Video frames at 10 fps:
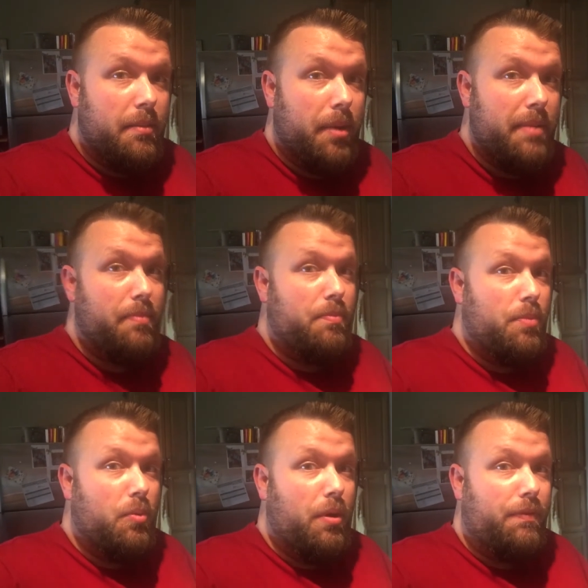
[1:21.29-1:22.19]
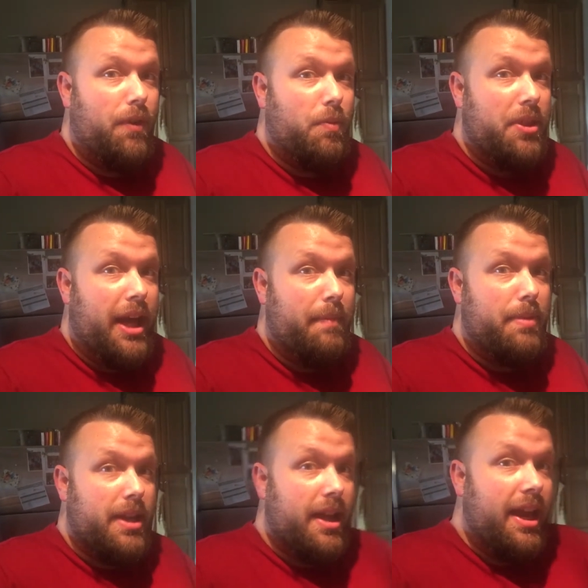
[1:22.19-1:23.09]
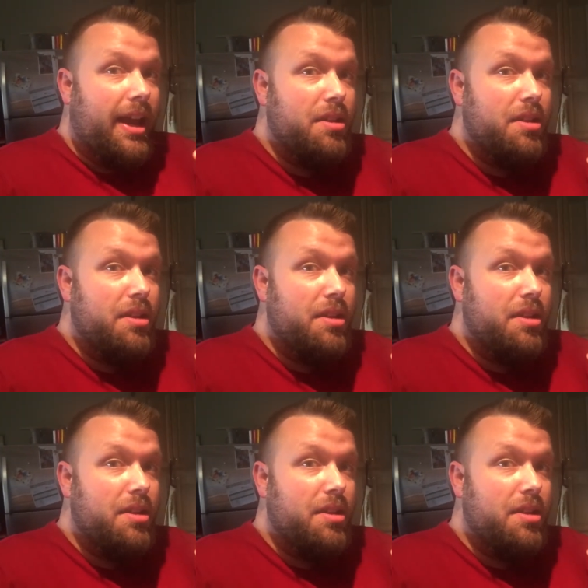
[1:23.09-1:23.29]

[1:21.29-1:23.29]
But it, but what fun would that be?